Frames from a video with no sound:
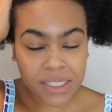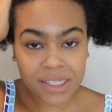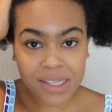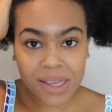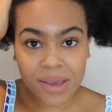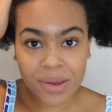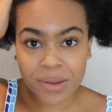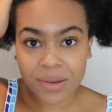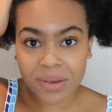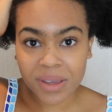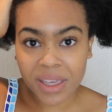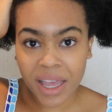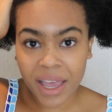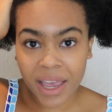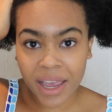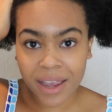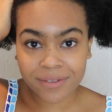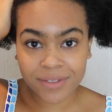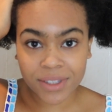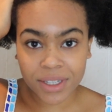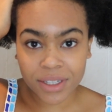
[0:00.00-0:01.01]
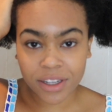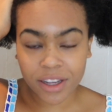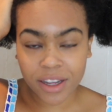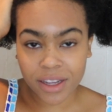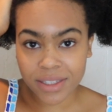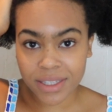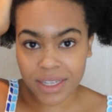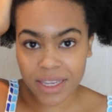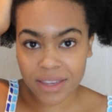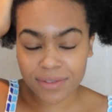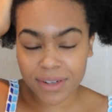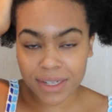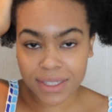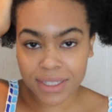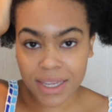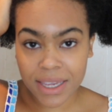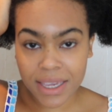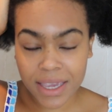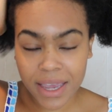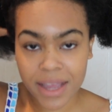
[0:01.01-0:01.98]
So I have done it as even
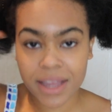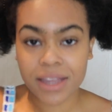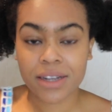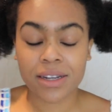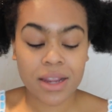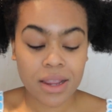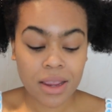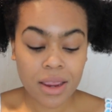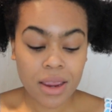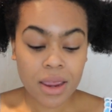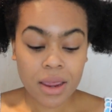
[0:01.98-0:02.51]
as I can.